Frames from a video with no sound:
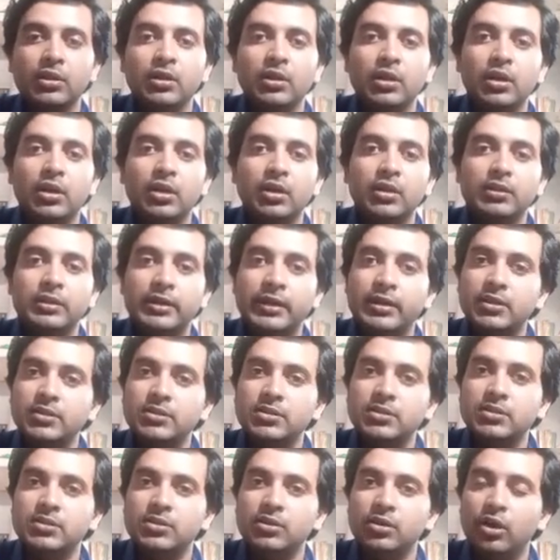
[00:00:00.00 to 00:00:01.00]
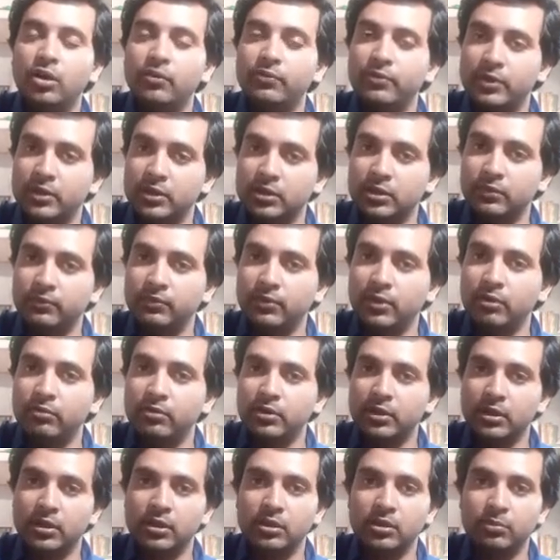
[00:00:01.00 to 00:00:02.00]
that is of another
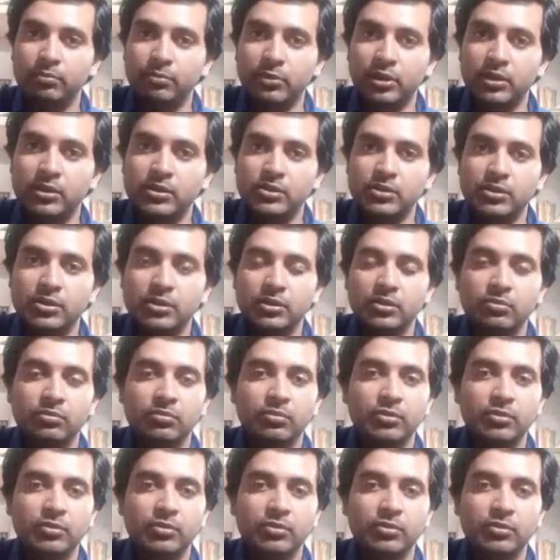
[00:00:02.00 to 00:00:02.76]
flower, another plant.